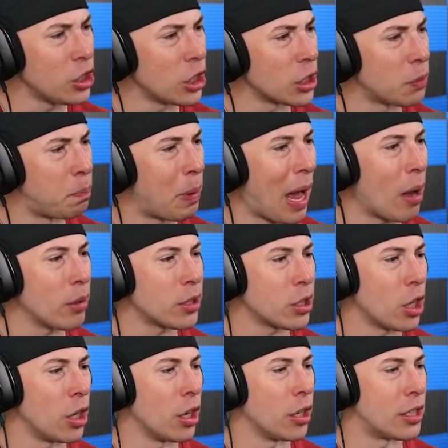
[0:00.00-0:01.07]
just bouncing
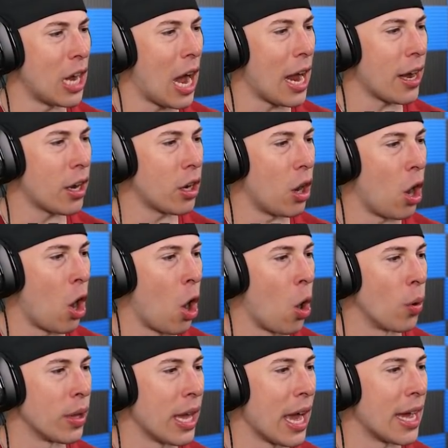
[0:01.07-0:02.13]
on a tire? Oh,
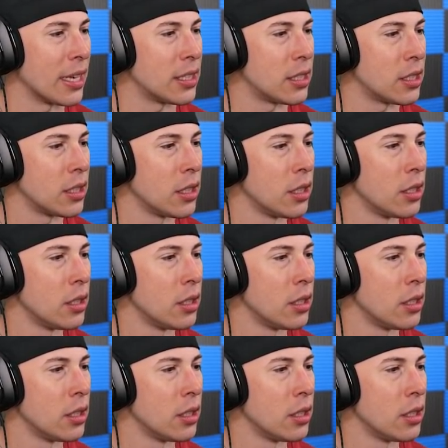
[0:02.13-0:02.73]
yes.